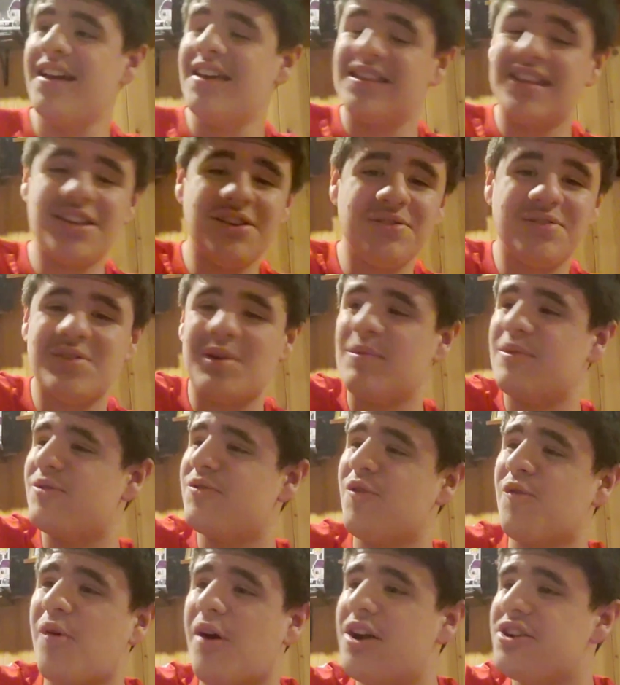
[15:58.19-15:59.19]
Thank you so much
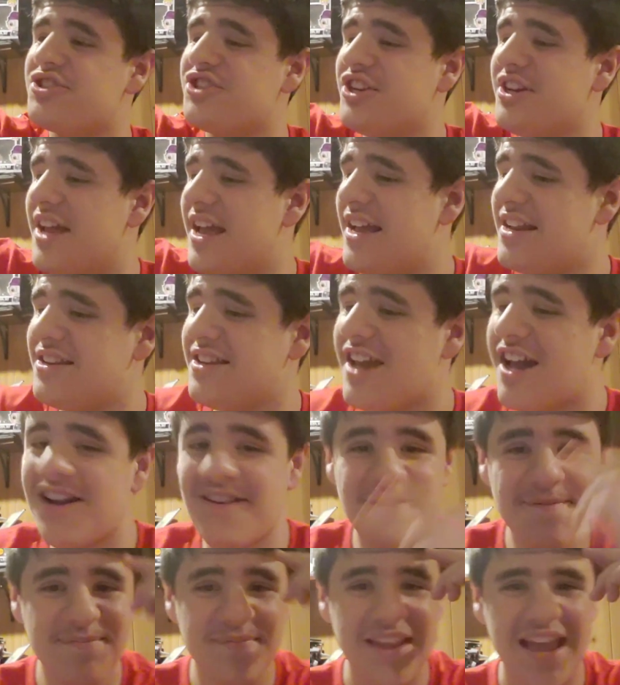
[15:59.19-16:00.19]
for watching, and
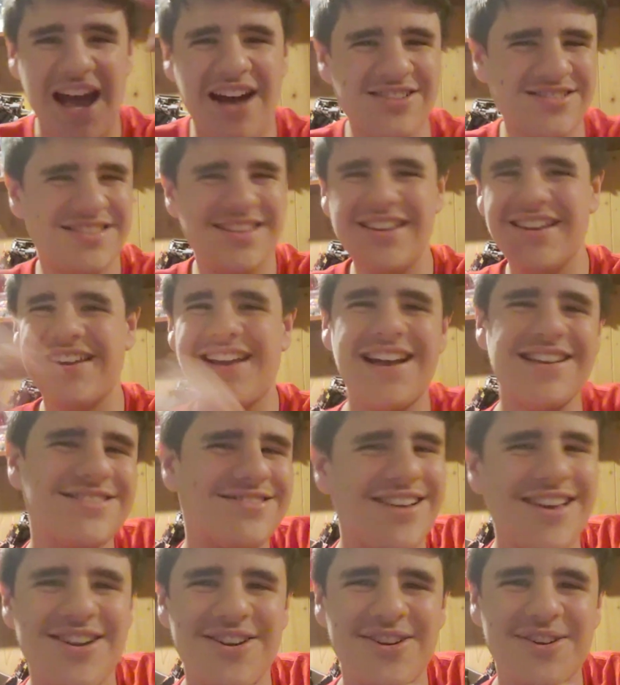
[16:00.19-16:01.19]
yeah, I'll see you
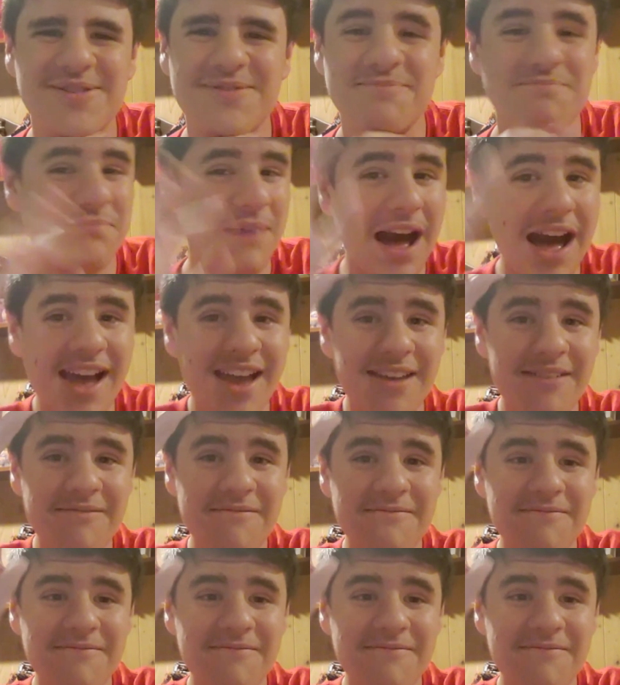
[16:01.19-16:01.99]
guys later. Bye!